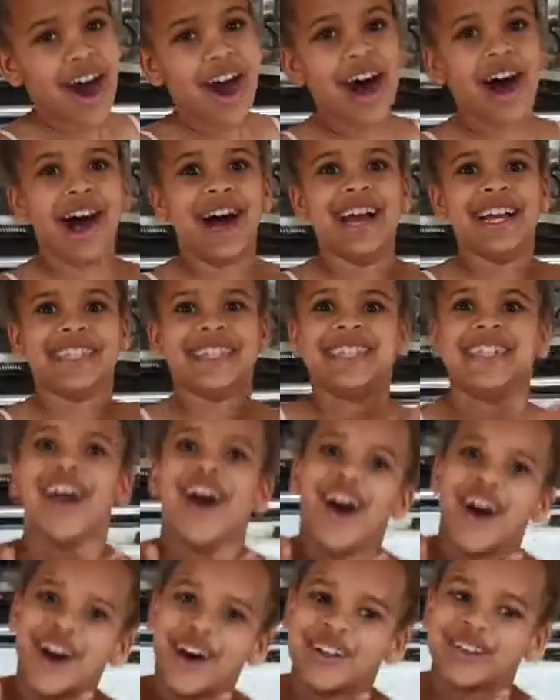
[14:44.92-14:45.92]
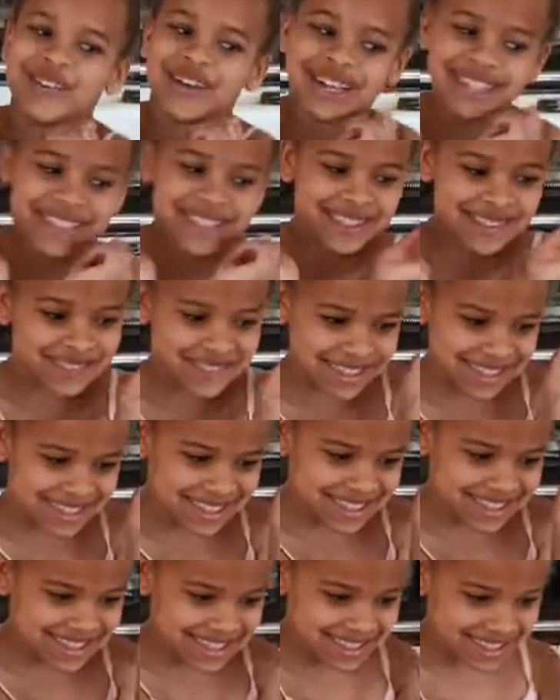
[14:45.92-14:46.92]
I can't wait to
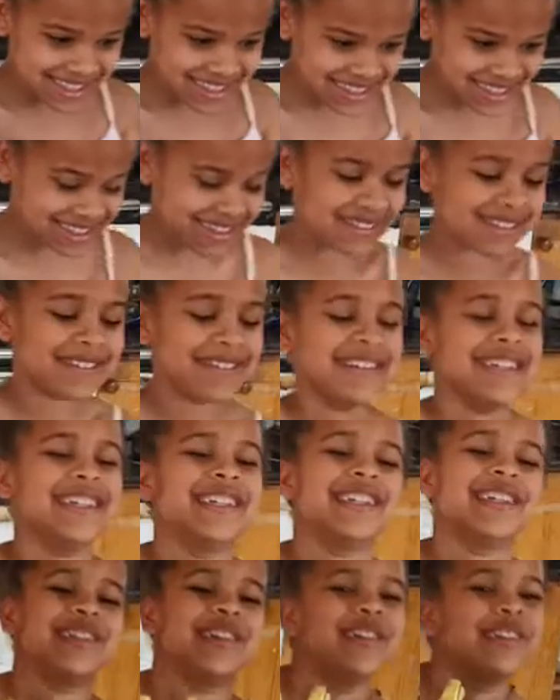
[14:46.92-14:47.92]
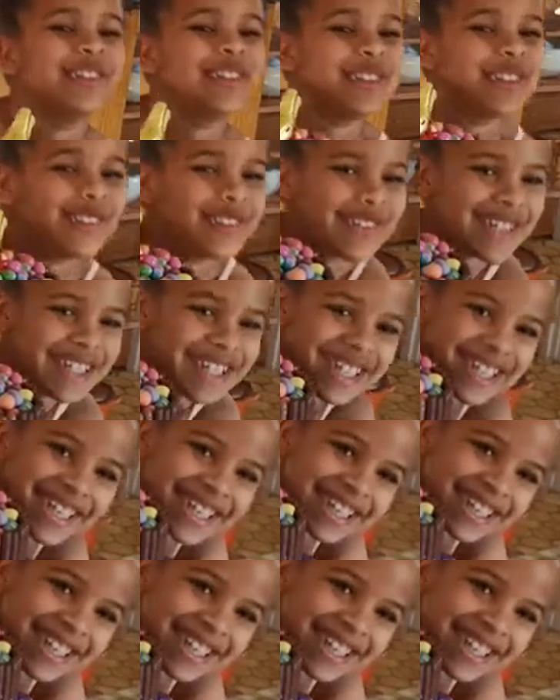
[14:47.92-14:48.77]
eat it. So sweet.